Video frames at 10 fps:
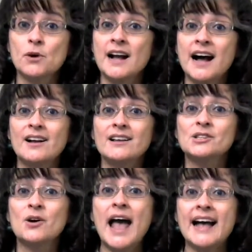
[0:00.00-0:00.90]
where God
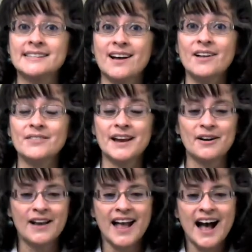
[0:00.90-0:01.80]
also adds on
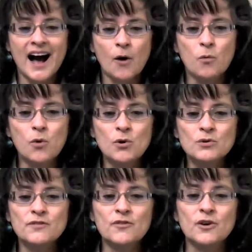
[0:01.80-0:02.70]
there a
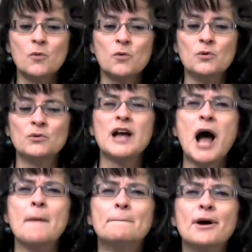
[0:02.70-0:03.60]
wound for a wound,
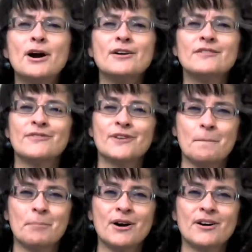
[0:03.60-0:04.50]
a burn for a
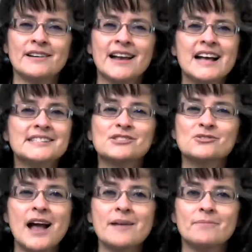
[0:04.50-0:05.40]
burn, a
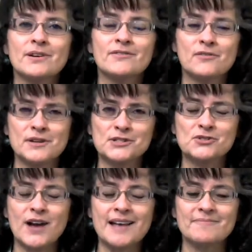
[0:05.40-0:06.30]
stripe for a
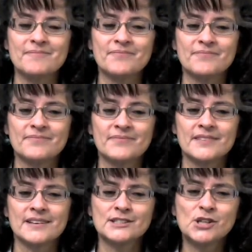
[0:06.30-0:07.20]
stripe.
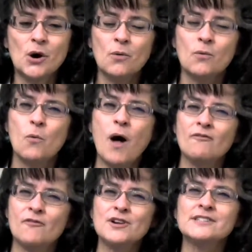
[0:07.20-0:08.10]
So
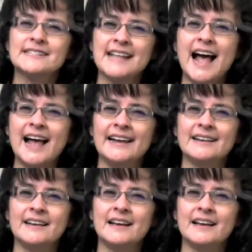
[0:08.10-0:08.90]
while verse 9